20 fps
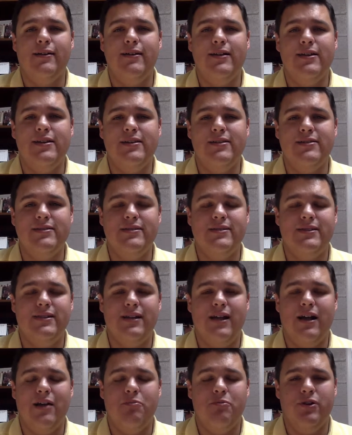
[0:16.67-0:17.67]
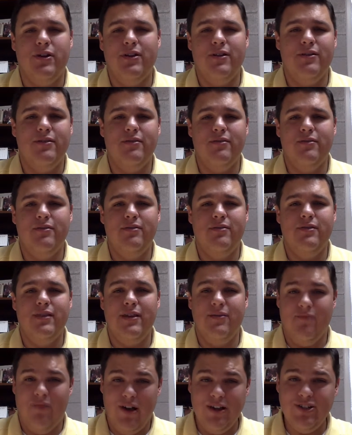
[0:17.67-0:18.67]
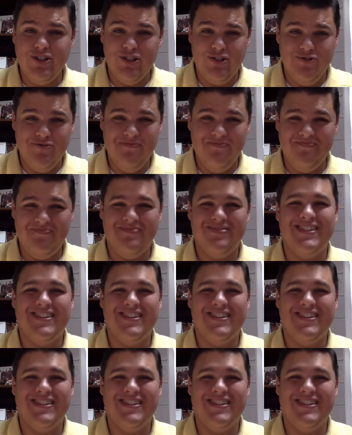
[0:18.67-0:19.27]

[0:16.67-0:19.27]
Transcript: is I want to invite you